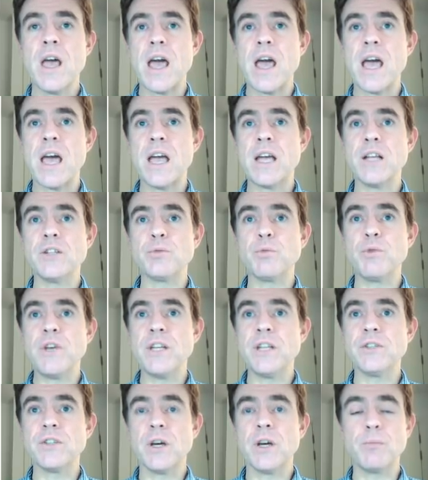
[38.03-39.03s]
and we
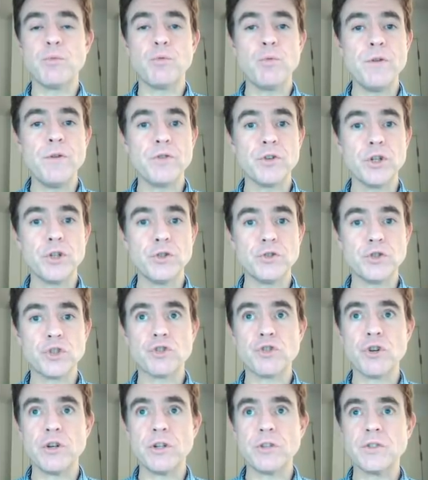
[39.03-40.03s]
end up with a
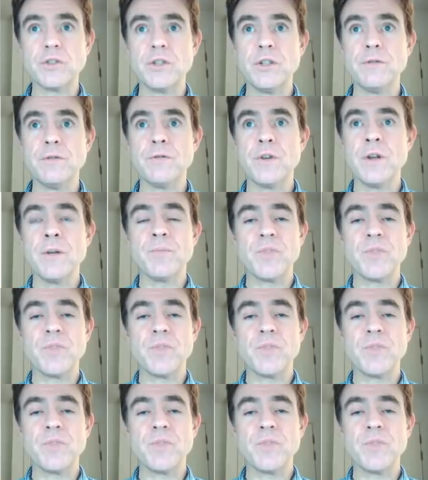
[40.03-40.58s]
constructive